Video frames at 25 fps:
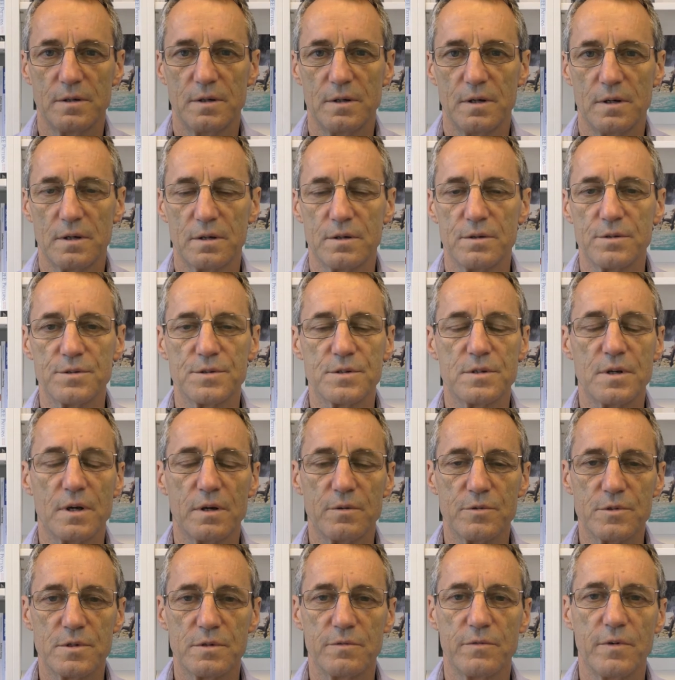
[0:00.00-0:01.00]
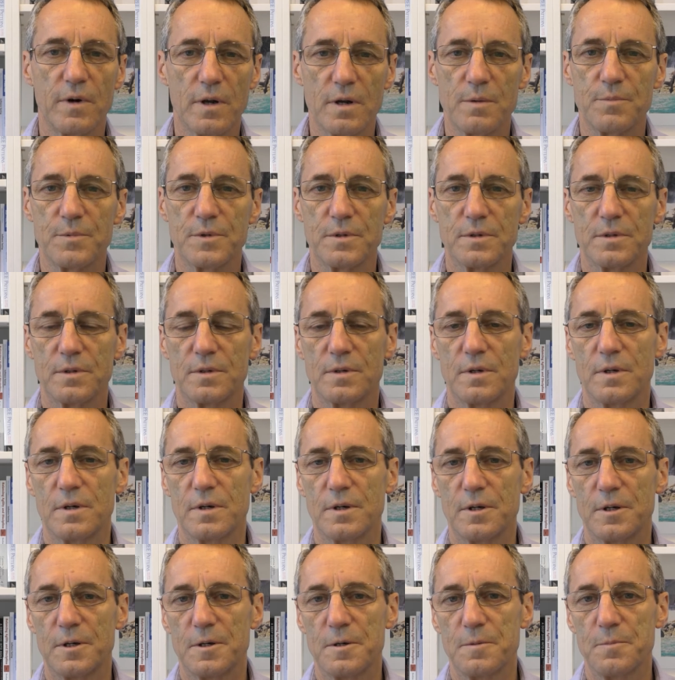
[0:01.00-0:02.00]
Uh, I uh, couldn't say it was developed,
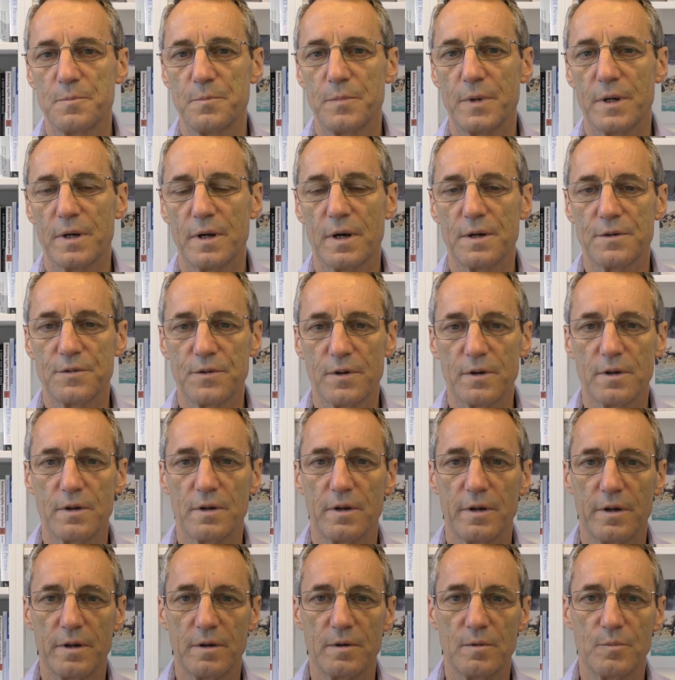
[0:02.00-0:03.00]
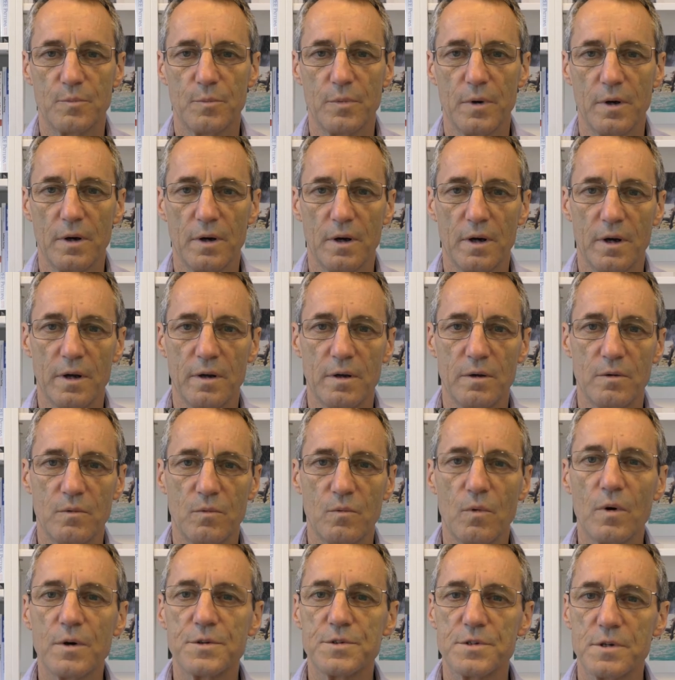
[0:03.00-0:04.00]
um, but articulated by
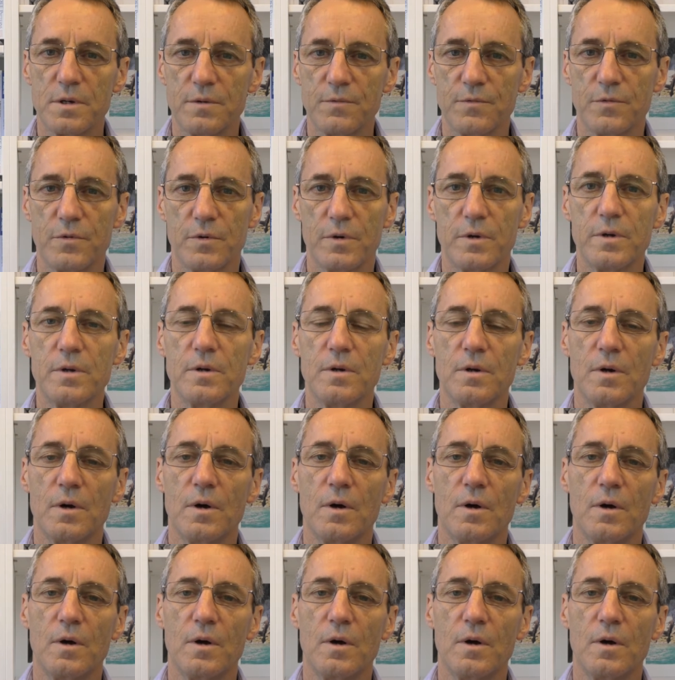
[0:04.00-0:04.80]
Watts Humphrey,